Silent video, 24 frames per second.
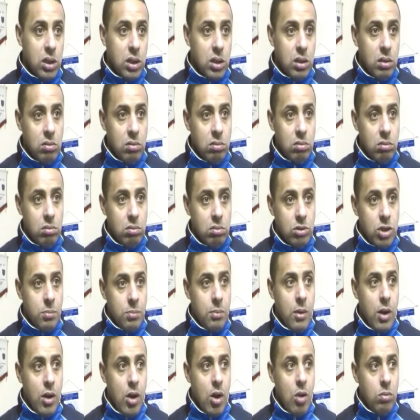And
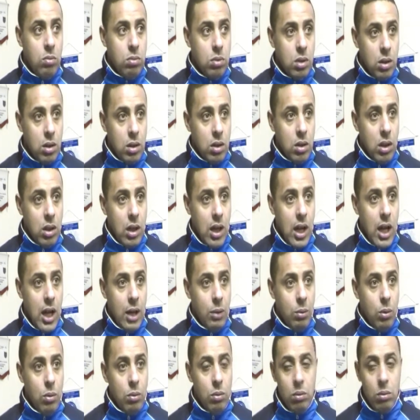tomorrow,
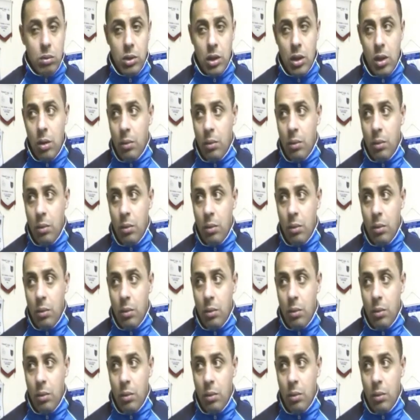I won't